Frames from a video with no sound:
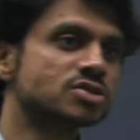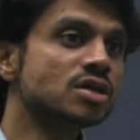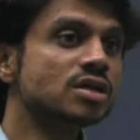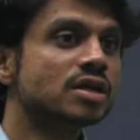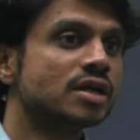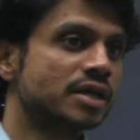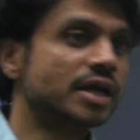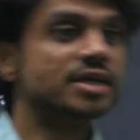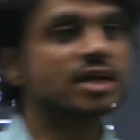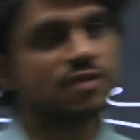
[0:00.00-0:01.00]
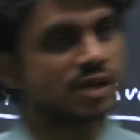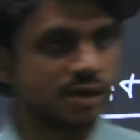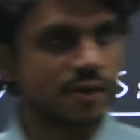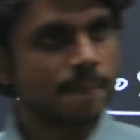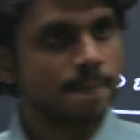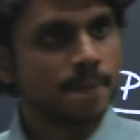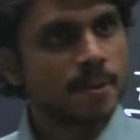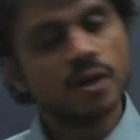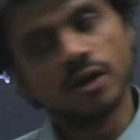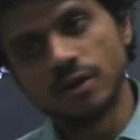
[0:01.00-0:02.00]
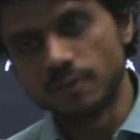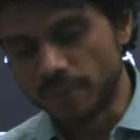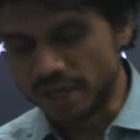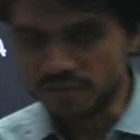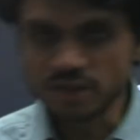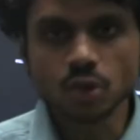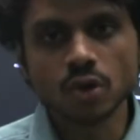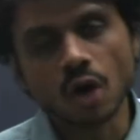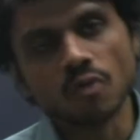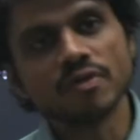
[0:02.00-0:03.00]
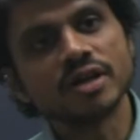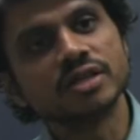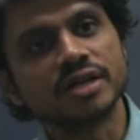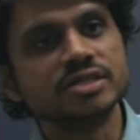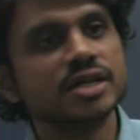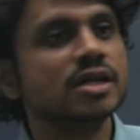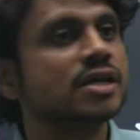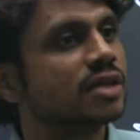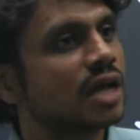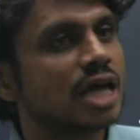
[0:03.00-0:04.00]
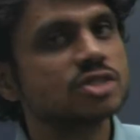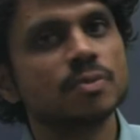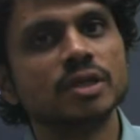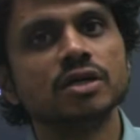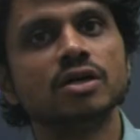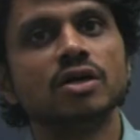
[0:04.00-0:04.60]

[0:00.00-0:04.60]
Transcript: are getting affected. But even though, however, in the last month,